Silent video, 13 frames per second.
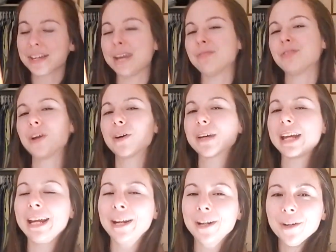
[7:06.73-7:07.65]
because I have
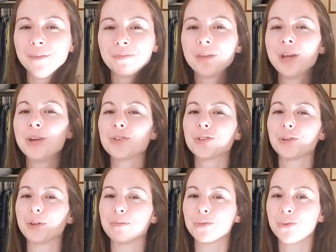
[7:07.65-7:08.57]
dark hair,
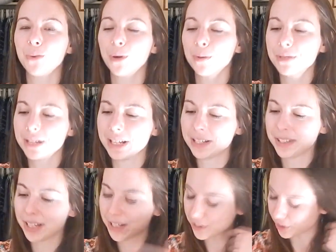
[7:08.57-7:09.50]
so it
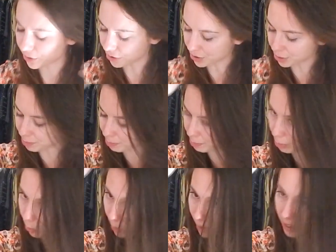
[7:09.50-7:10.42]
absorbs easy, so you
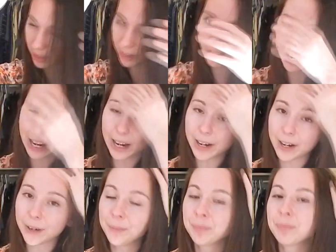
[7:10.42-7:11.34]
just pour it in your
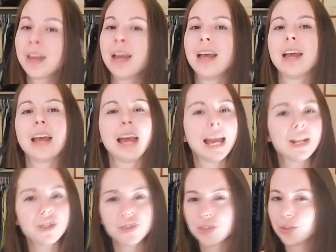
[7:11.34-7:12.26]
hair,
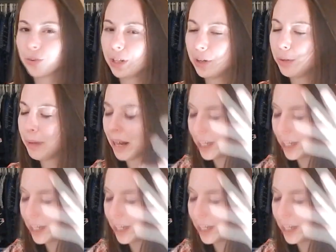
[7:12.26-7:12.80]
and just a